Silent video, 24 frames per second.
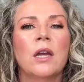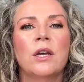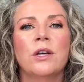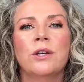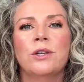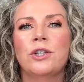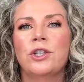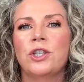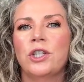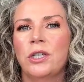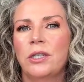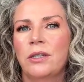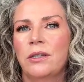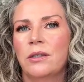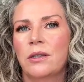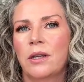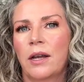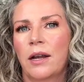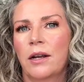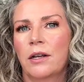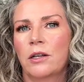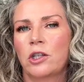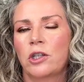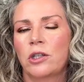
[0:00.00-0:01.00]
she is
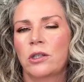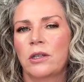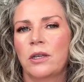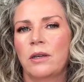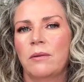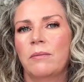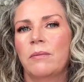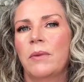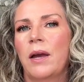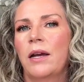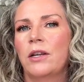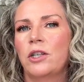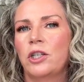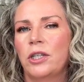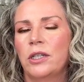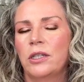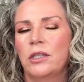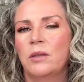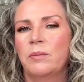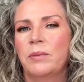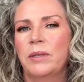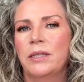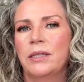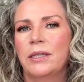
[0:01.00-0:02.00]
actually, she
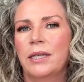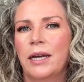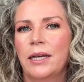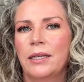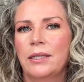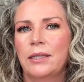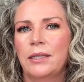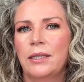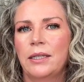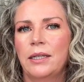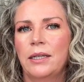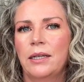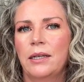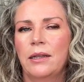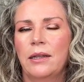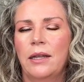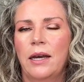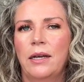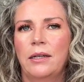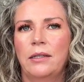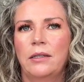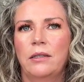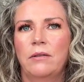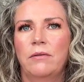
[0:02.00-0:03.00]
has been testing
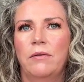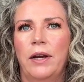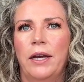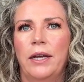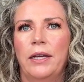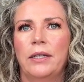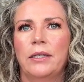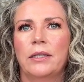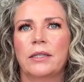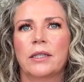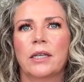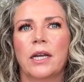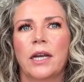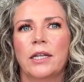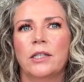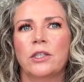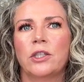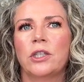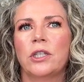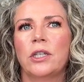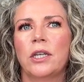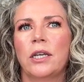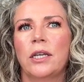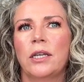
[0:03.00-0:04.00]
that device and
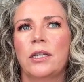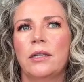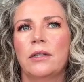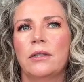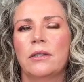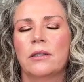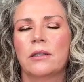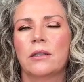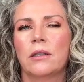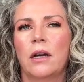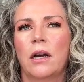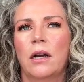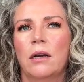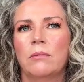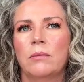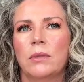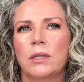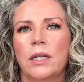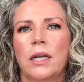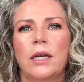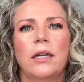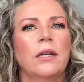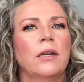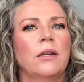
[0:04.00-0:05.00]
she um,
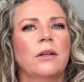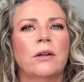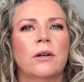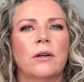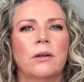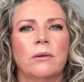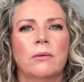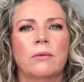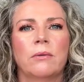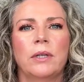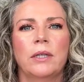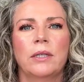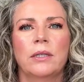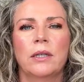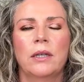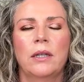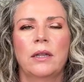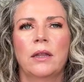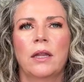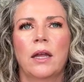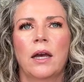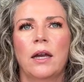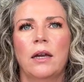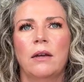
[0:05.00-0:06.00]
said in her
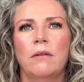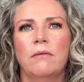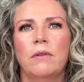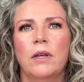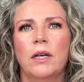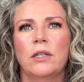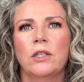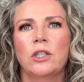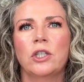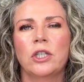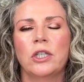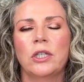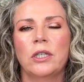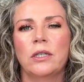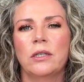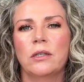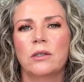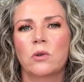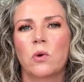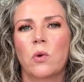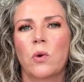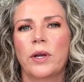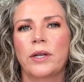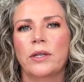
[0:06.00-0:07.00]
recent live that she
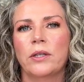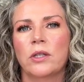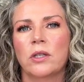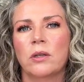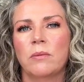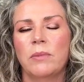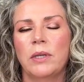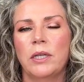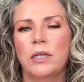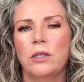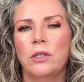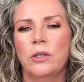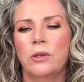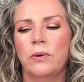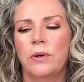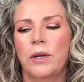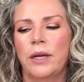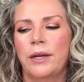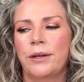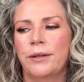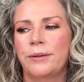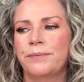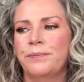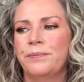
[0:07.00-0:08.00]
is going to be
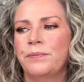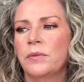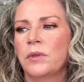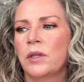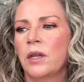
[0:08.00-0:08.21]
doing